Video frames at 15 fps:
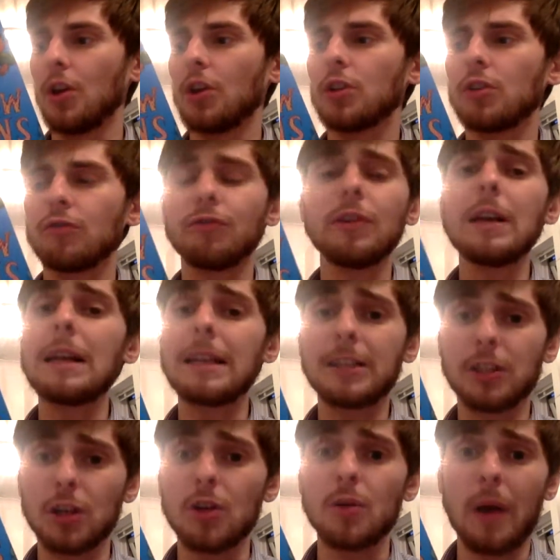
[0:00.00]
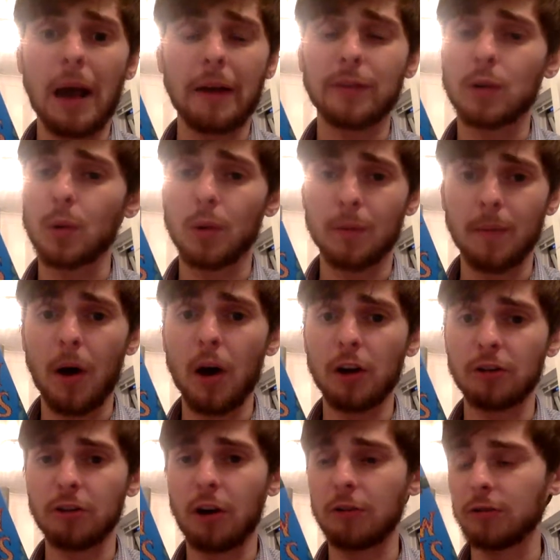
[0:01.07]
You really do have to admire
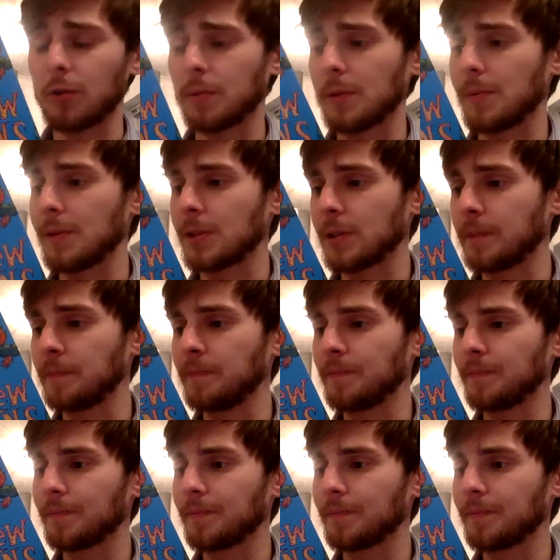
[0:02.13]
our optimism.